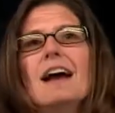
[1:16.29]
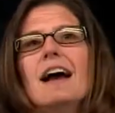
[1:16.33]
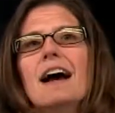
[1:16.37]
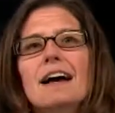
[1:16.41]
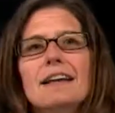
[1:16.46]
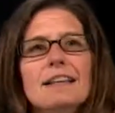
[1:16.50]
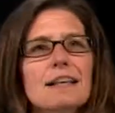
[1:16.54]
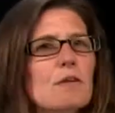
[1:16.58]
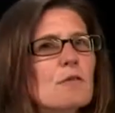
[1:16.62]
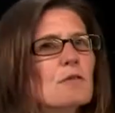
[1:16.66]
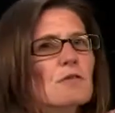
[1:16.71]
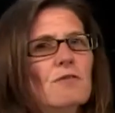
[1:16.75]

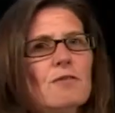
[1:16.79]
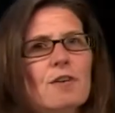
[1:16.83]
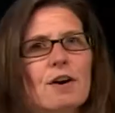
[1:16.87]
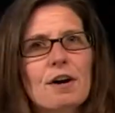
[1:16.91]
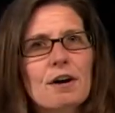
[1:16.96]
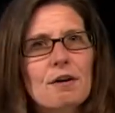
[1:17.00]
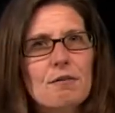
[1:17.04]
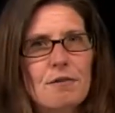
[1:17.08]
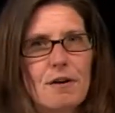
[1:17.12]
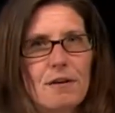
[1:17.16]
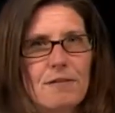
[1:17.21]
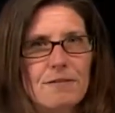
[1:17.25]
And that was
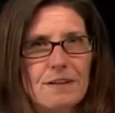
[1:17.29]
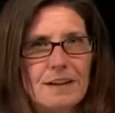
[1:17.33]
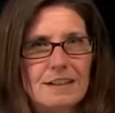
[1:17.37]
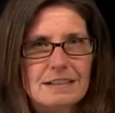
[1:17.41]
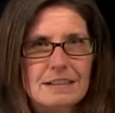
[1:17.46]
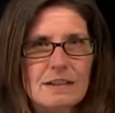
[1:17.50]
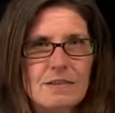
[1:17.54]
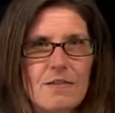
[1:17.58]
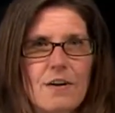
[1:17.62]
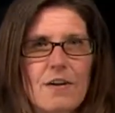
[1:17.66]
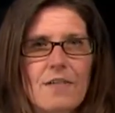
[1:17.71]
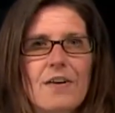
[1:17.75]
very
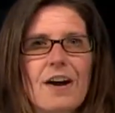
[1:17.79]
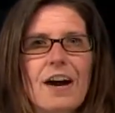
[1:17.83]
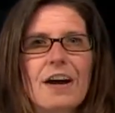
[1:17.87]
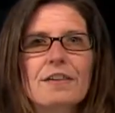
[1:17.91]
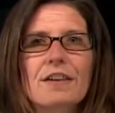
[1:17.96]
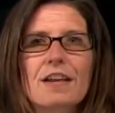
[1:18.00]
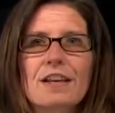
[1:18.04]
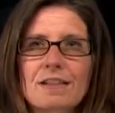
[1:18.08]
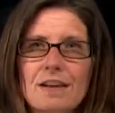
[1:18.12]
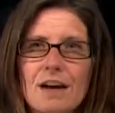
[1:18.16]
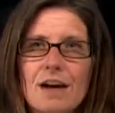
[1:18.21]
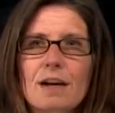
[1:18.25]
reflective of how
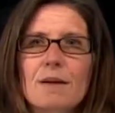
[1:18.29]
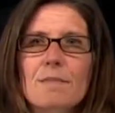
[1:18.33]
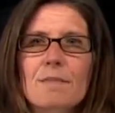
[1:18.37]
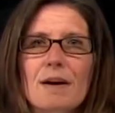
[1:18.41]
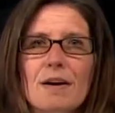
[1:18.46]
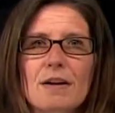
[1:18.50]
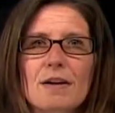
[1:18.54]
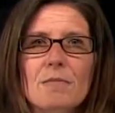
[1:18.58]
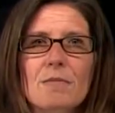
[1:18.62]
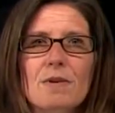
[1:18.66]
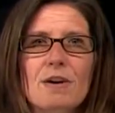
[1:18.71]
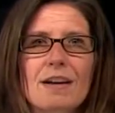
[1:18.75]
they thought
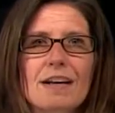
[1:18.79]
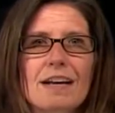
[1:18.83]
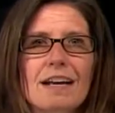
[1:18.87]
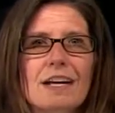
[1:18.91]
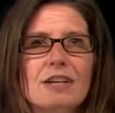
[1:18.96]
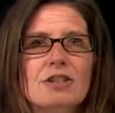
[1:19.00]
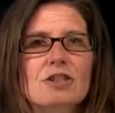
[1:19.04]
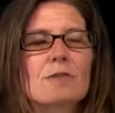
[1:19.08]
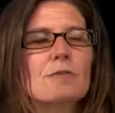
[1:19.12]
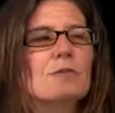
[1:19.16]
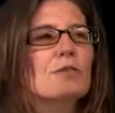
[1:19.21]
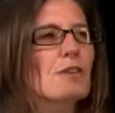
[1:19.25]
about
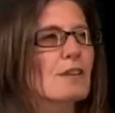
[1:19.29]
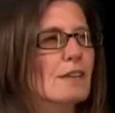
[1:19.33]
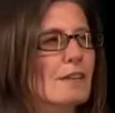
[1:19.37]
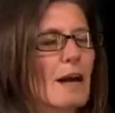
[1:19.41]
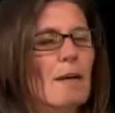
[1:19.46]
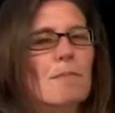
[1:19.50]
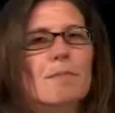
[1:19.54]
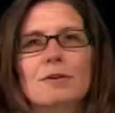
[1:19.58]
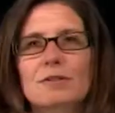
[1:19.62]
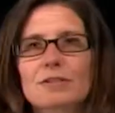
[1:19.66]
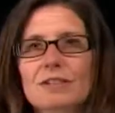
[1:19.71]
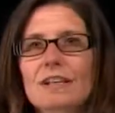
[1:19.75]
communication during
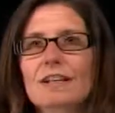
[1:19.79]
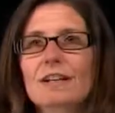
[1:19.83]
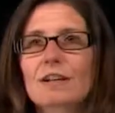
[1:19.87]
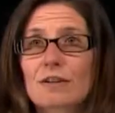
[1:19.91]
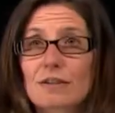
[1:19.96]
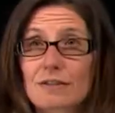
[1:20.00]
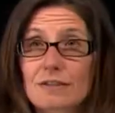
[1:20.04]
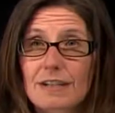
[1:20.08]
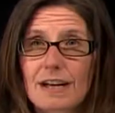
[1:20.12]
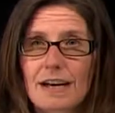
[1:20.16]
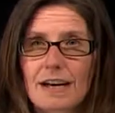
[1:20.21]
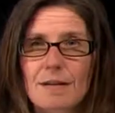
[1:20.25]
that
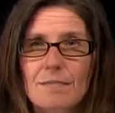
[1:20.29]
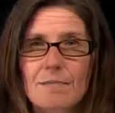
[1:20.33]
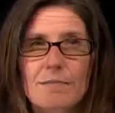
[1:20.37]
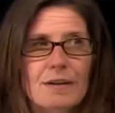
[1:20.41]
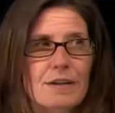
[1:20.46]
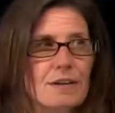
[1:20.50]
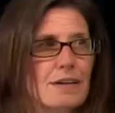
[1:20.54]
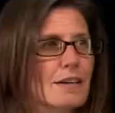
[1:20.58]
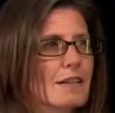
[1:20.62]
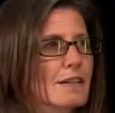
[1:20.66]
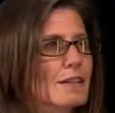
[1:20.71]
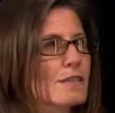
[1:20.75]
particular time
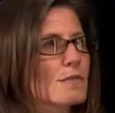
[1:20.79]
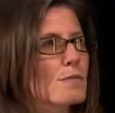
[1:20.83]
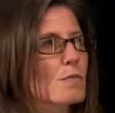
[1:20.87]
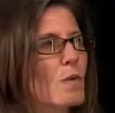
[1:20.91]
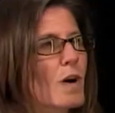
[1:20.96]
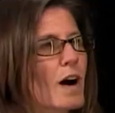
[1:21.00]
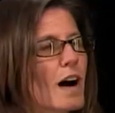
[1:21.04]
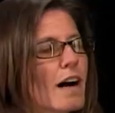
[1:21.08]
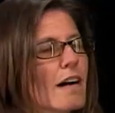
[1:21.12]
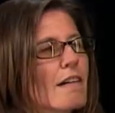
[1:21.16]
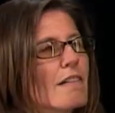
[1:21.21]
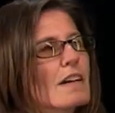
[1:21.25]
period as
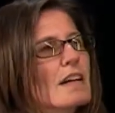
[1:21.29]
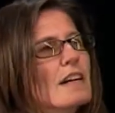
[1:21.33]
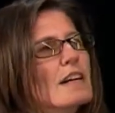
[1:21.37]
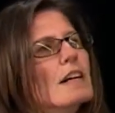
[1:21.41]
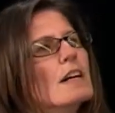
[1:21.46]
well.